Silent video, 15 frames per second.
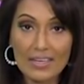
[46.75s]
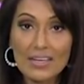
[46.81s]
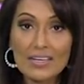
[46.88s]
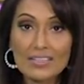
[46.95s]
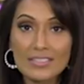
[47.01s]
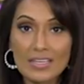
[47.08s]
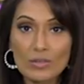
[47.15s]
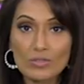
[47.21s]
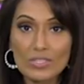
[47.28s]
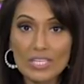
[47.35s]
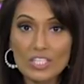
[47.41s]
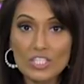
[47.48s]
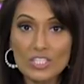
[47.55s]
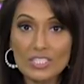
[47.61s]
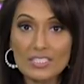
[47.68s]
South
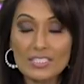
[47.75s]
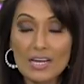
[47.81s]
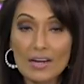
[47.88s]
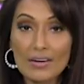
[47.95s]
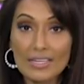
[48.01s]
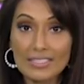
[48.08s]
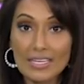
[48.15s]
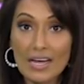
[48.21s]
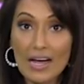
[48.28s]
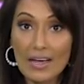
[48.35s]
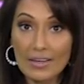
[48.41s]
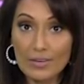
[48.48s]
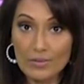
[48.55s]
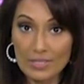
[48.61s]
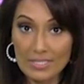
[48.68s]
Asians are at a
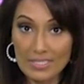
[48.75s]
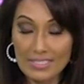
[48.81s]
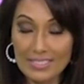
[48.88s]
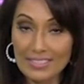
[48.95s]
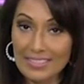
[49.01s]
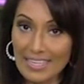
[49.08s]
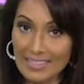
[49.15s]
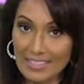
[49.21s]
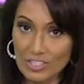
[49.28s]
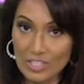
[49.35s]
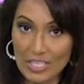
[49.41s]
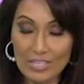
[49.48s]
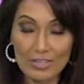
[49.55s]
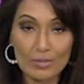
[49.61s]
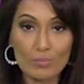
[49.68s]
higher risk than the
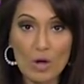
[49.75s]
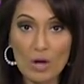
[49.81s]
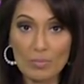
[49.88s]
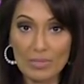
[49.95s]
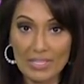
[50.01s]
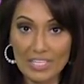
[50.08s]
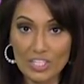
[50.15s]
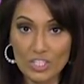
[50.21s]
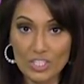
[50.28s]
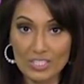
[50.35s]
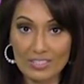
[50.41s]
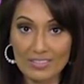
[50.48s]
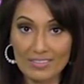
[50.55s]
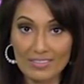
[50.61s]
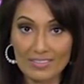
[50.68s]
general
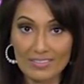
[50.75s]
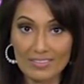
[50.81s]
population.